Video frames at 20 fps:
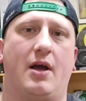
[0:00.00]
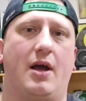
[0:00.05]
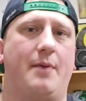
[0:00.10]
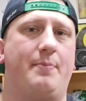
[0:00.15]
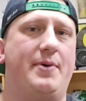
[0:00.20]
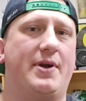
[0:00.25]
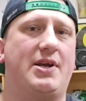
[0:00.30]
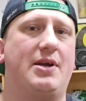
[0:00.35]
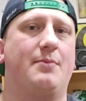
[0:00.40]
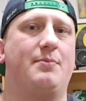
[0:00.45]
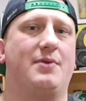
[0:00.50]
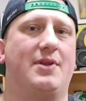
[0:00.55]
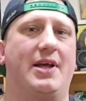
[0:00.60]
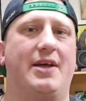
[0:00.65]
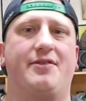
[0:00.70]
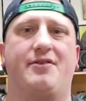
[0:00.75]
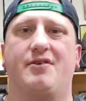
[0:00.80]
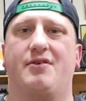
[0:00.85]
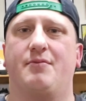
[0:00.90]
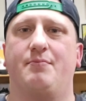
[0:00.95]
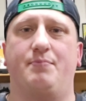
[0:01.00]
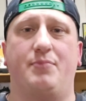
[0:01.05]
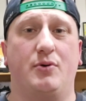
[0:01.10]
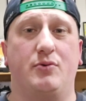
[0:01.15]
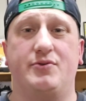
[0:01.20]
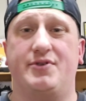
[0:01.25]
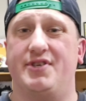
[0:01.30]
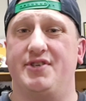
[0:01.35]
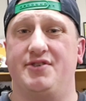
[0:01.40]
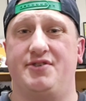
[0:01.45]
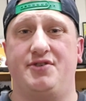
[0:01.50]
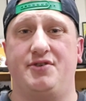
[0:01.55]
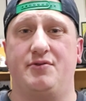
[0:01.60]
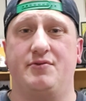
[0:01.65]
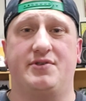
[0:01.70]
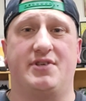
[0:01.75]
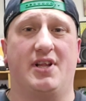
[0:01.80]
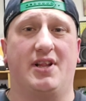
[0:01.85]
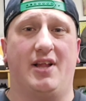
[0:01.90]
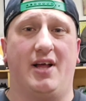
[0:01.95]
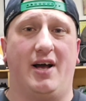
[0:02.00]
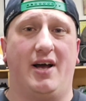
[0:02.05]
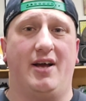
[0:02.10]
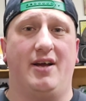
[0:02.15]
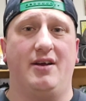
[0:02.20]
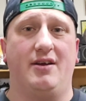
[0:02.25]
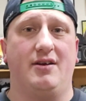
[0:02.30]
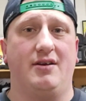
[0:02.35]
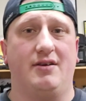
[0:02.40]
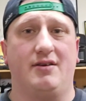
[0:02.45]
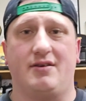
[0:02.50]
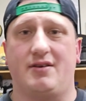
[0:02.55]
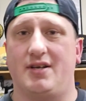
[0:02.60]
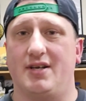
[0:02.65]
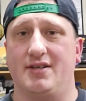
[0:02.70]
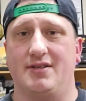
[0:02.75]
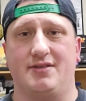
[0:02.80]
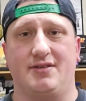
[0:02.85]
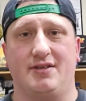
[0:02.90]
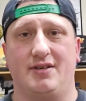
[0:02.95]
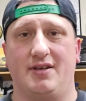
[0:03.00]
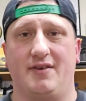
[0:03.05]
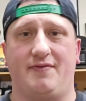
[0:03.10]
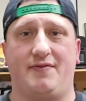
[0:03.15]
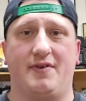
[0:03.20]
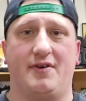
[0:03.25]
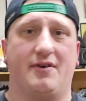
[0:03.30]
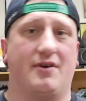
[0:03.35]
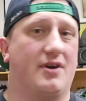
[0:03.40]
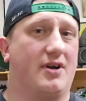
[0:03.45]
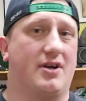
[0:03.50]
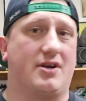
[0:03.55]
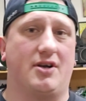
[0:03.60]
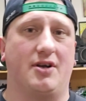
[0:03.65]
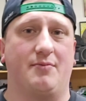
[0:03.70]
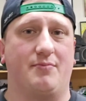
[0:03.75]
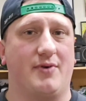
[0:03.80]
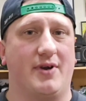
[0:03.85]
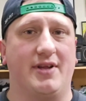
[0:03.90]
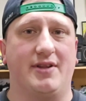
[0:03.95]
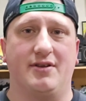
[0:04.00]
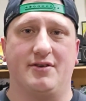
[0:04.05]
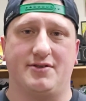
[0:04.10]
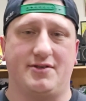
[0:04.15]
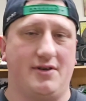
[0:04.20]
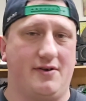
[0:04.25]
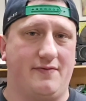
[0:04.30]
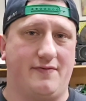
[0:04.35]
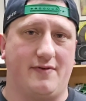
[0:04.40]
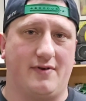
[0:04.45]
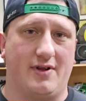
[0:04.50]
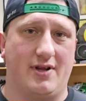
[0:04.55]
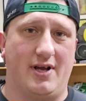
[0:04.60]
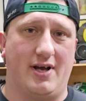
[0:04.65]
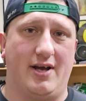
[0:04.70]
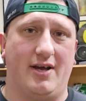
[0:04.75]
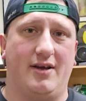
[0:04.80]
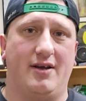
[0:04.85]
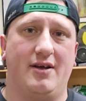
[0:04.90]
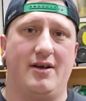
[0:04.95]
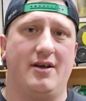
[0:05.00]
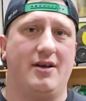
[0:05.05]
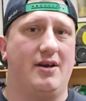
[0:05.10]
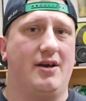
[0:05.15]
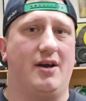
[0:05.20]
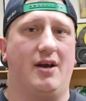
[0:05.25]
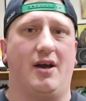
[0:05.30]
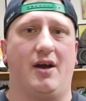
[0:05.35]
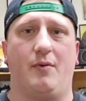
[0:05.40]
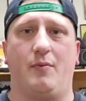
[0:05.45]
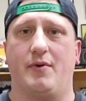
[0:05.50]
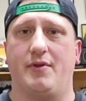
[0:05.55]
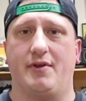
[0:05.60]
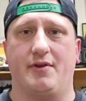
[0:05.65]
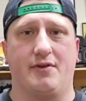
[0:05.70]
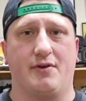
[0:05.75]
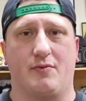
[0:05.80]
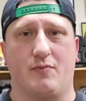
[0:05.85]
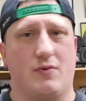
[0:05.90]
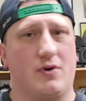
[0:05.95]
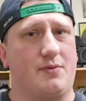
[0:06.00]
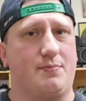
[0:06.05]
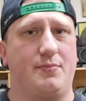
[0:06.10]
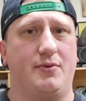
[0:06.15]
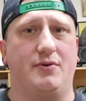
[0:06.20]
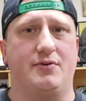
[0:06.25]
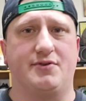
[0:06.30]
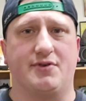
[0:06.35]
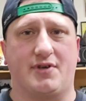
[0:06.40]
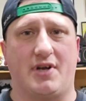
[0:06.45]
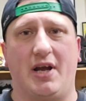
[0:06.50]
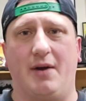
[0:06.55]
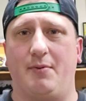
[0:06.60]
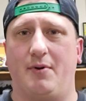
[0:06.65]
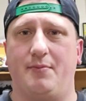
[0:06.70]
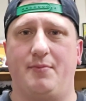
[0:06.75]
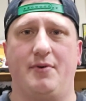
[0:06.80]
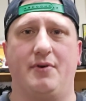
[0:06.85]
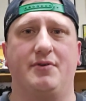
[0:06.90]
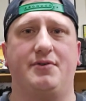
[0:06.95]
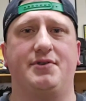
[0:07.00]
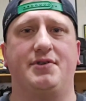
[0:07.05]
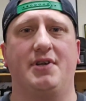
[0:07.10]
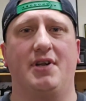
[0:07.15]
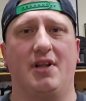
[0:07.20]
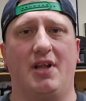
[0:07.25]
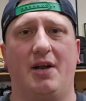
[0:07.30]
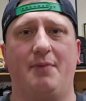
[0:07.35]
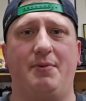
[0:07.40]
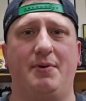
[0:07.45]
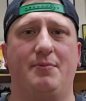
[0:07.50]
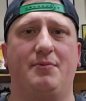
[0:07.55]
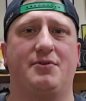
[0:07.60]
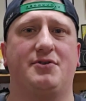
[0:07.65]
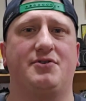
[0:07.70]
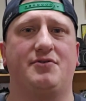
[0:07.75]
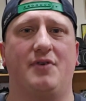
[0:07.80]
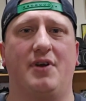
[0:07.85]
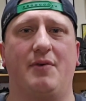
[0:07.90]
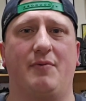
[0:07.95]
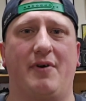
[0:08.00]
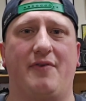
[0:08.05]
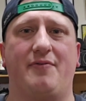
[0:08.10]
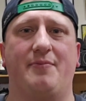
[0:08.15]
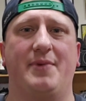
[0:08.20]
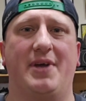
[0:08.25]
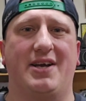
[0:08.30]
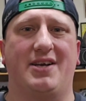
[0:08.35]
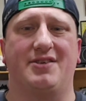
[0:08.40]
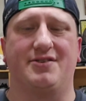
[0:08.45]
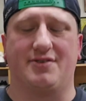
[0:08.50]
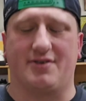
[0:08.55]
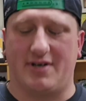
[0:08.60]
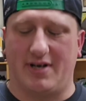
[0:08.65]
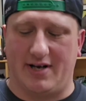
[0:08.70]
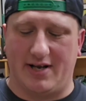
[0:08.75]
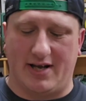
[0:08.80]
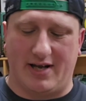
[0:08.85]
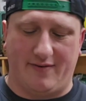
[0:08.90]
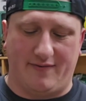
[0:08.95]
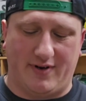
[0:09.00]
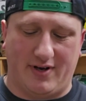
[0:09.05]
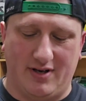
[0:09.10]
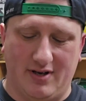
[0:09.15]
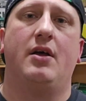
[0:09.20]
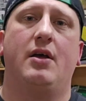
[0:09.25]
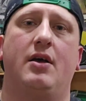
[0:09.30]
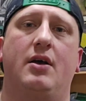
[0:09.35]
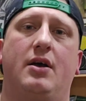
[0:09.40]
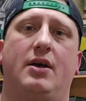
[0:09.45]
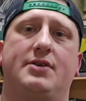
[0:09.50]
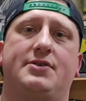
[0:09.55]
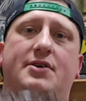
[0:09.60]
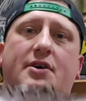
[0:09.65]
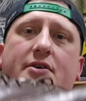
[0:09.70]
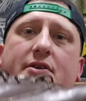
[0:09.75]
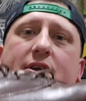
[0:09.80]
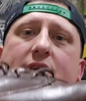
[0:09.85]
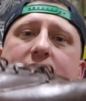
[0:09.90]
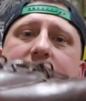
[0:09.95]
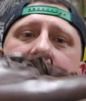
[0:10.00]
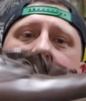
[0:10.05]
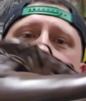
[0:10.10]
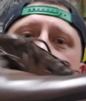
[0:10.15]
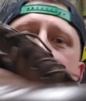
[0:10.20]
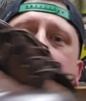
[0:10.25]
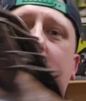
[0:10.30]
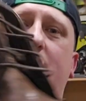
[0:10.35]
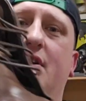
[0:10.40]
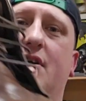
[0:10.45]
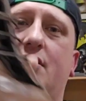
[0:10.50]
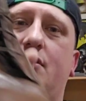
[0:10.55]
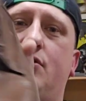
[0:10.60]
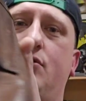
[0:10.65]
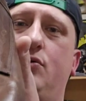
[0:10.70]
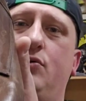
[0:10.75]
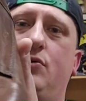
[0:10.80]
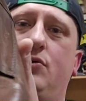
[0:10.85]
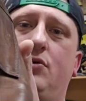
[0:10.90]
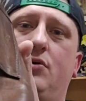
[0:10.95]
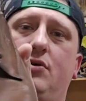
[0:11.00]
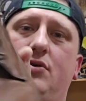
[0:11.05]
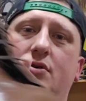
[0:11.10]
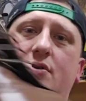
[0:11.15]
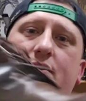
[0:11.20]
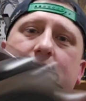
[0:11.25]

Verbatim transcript: I pick up leather boots and shoes a lot because if they're a good brand, they'll sell for a lot. Uh, whether they're work boots or cowboy boots. And a lot of people stray away from that because they're kind of heavy. I saw these and thought they looked cool.